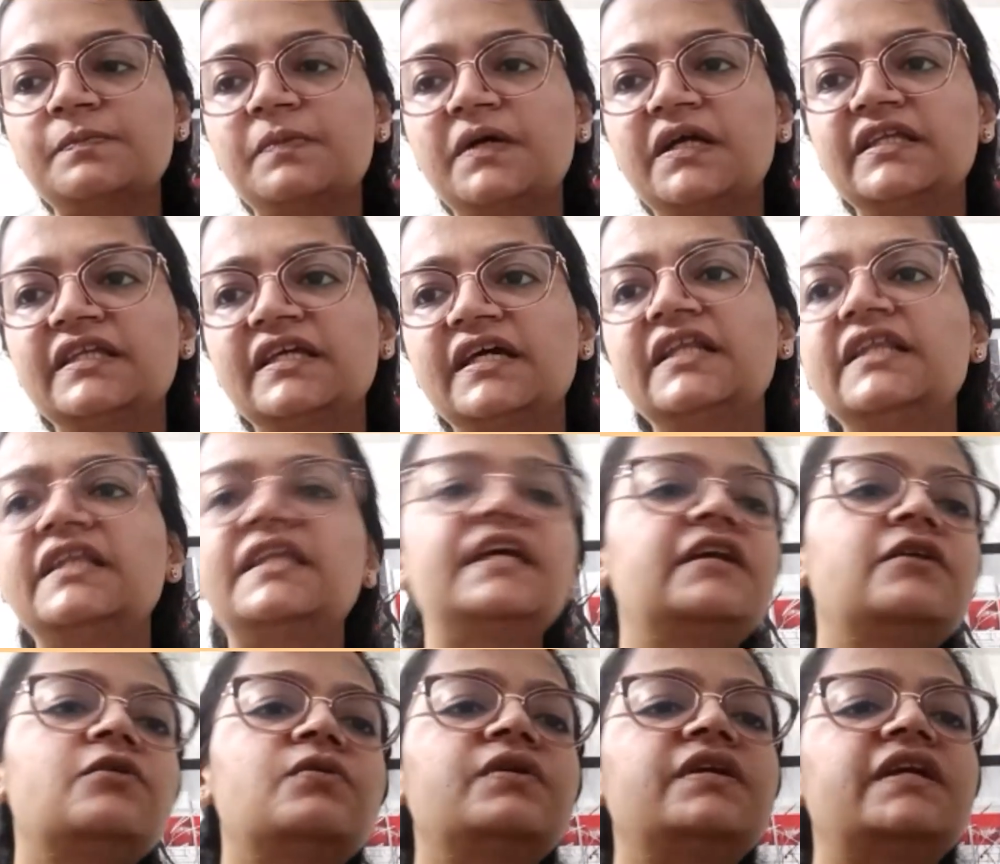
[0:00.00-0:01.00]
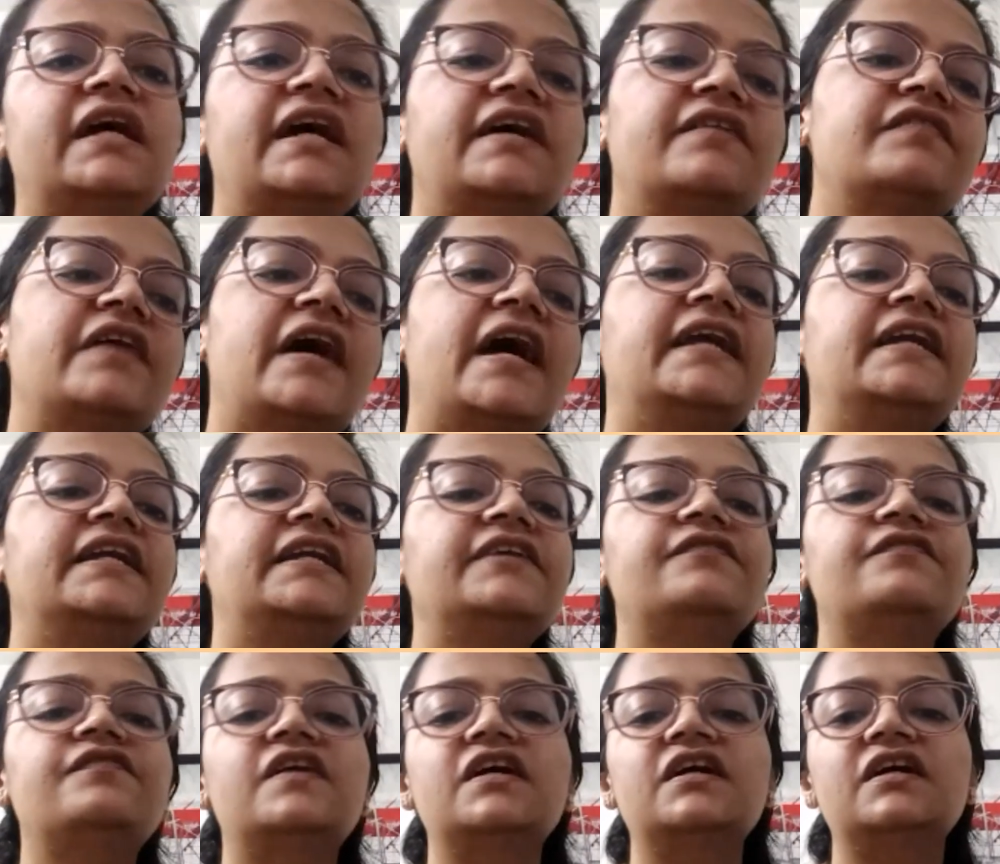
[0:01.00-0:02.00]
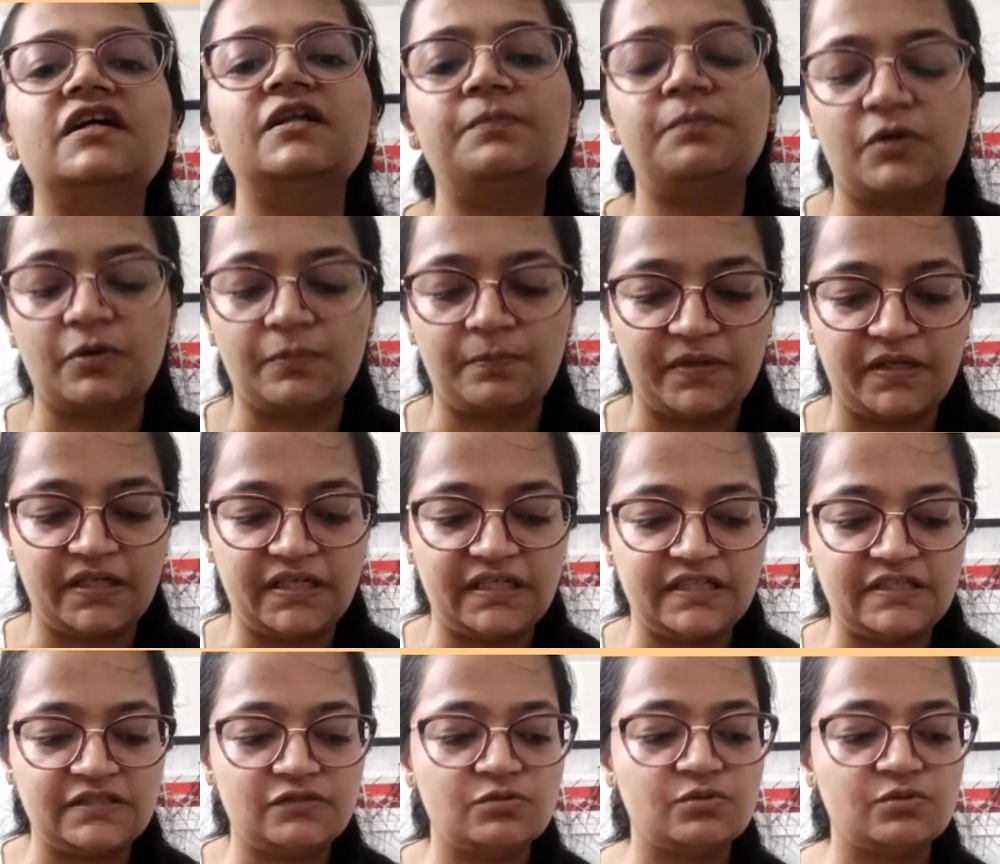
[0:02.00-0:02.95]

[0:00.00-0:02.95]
but then they don't have antifungal properties.